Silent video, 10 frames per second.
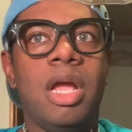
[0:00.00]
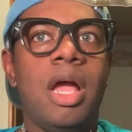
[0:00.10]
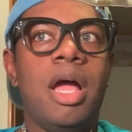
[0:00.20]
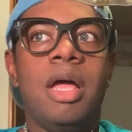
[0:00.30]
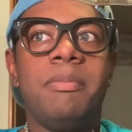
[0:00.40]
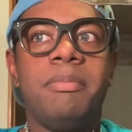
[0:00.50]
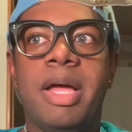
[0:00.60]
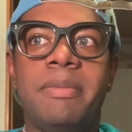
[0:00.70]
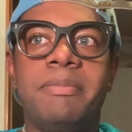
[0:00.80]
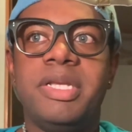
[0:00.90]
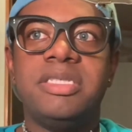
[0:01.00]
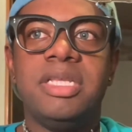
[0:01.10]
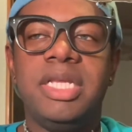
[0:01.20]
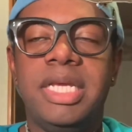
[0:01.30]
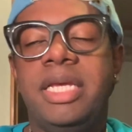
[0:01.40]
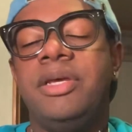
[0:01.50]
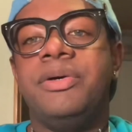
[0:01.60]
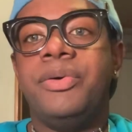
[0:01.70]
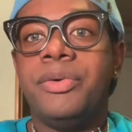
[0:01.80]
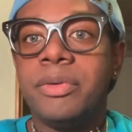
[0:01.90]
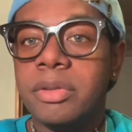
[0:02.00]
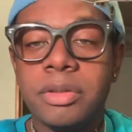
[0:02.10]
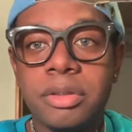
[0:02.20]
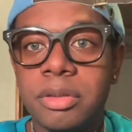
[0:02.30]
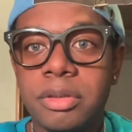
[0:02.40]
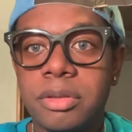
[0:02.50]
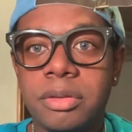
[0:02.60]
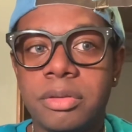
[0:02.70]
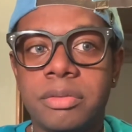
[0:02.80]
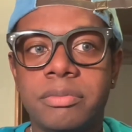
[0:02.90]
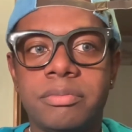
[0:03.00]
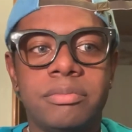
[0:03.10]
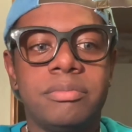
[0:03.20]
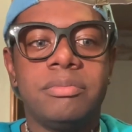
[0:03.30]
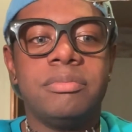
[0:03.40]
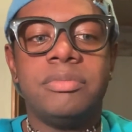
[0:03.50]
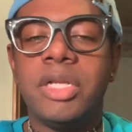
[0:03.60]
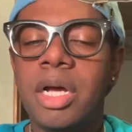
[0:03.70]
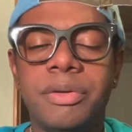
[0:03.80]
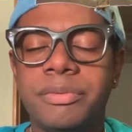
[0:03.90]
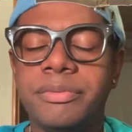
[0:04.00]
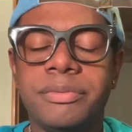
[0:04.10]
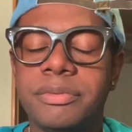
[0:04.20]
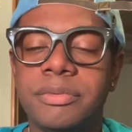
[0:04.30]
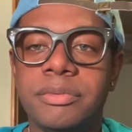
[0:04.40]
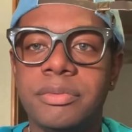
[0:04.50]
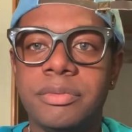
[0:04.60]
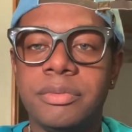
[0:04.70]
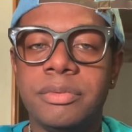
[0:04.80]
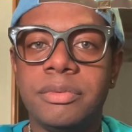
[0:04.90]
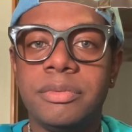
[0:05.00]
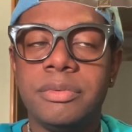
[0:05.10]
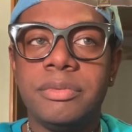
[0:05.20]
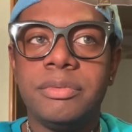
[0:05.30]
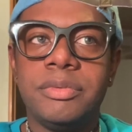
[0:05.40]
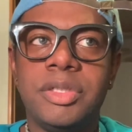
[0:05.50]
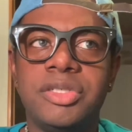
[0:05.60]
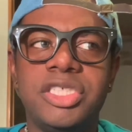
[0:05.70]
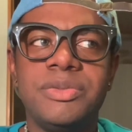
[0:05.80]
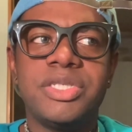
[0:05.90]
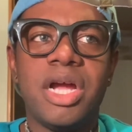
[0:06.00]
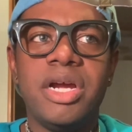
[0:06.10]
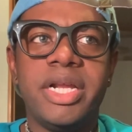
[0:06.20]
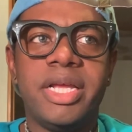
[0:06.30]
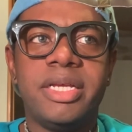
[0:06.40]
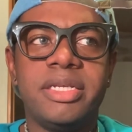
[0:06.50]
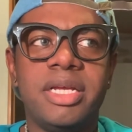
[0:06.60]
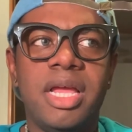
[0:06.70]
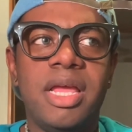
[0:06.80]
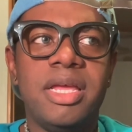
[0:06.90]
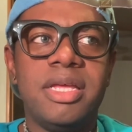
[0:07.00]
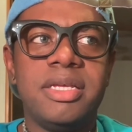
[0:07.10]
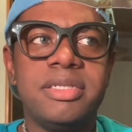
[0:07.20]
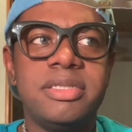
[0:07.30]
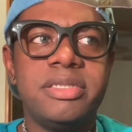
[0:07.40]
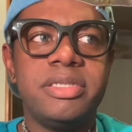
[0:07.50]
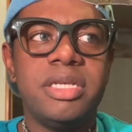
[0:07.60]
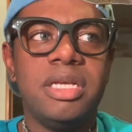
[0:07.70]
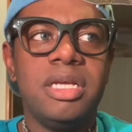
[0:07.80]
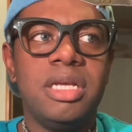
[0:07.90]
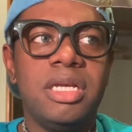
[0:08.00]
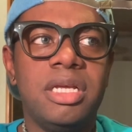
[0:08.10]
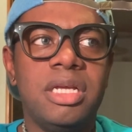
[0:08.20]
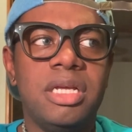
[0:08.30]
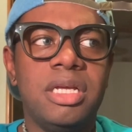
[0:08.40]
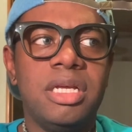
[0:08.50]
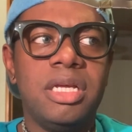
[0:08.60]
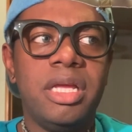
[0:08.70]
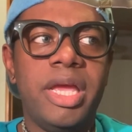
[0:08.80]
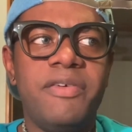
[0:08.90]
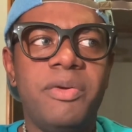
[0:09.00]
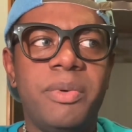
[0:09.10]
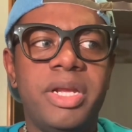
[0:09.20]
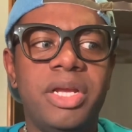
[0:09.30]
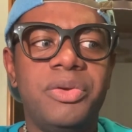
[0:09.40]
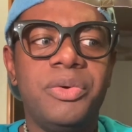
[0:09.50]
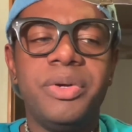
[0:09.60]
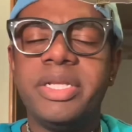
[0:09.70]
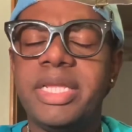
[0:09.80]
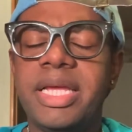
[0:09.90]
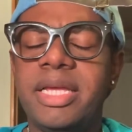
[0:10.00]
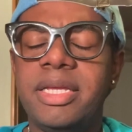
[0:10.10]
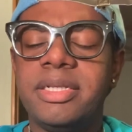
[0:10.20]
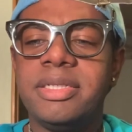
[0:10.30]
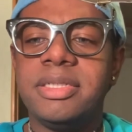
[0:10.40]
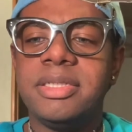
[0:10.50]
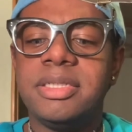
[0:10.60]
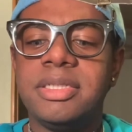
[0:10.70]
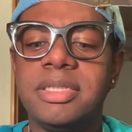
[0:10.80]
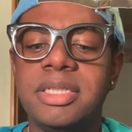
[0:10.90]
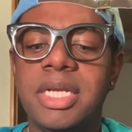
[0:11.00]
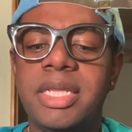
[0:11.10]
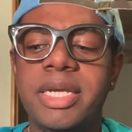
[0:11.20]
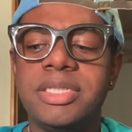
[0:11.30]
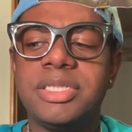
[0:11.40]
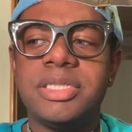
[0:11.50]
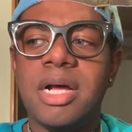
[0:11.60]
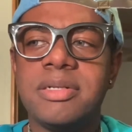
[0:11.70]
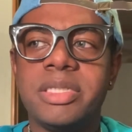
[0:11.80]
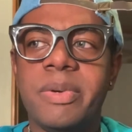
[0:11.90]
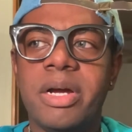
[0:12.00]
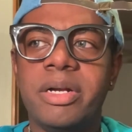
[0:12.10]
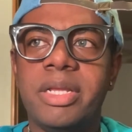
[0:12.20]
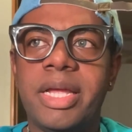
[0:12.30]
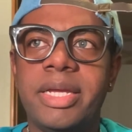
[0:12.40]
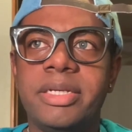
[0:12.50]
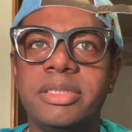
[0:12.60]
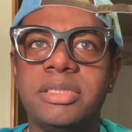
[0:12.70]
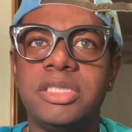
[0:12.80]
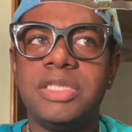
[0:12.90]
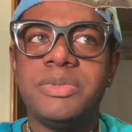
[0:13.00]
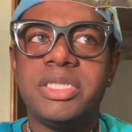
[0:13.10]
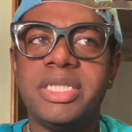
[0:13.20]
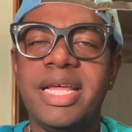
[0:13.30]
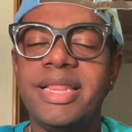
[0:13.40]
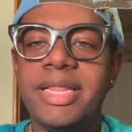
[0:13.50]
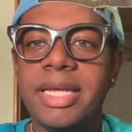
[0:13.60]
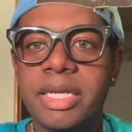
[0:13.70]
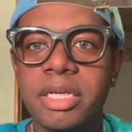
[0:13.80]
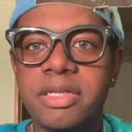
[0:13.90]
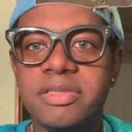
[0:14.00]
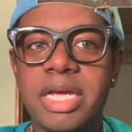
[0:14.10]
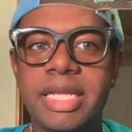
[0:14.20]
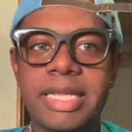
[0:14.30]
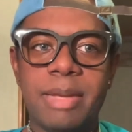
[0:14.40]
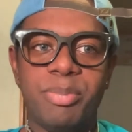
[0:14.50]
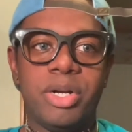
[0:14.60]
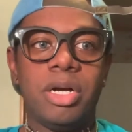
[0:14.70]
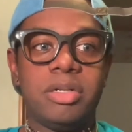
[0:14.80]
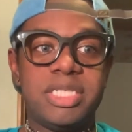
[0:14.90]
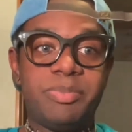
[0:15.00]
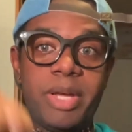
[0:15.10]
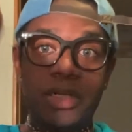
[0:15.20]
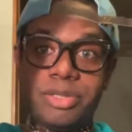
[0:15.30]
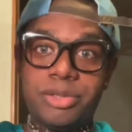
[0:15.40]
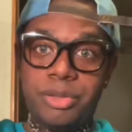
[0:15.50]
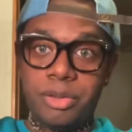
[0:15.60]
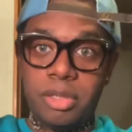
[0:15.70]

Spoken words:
I'm mentally ill. No. You know, she was hurting, and everyone ignored that. And they just talked about her like she was nothing. It's like they put her on this pedestal,